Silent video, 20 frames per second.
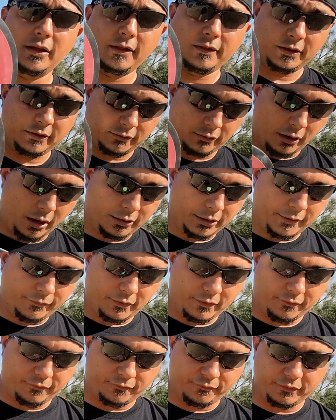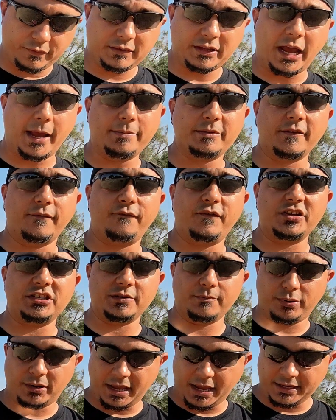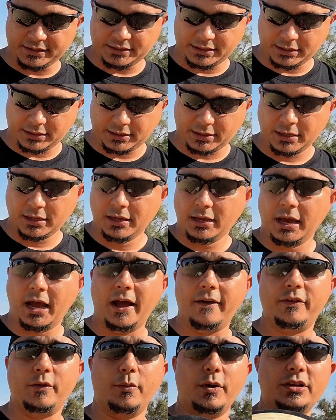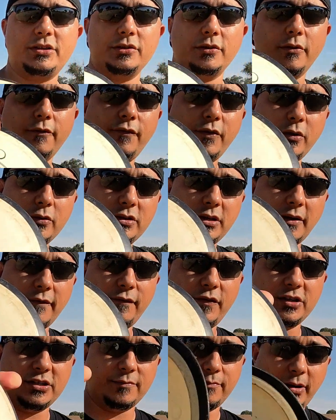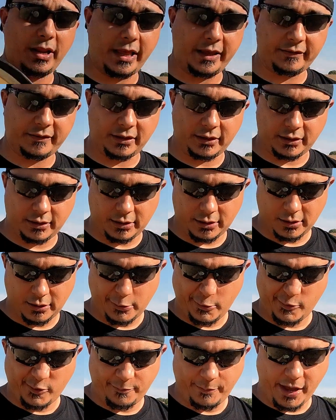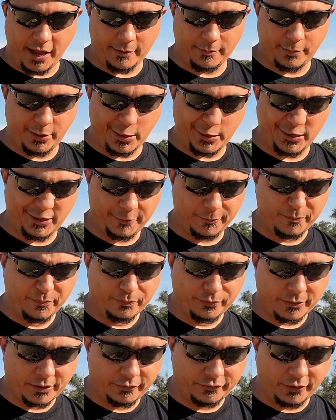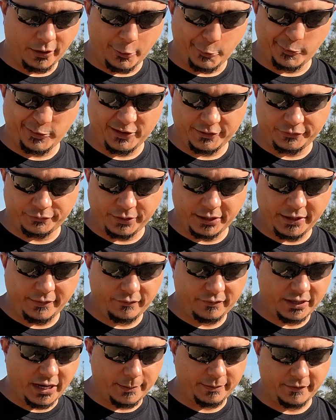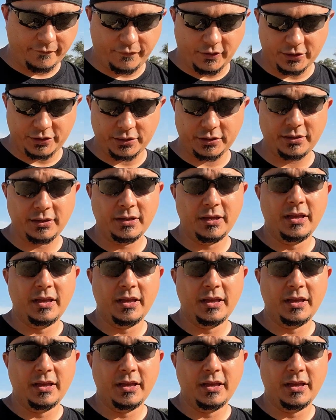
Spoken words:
These are all different types of Fission plastic. I have the original Photon Fission plastic, patent pending. So there's 3 different types of Fission.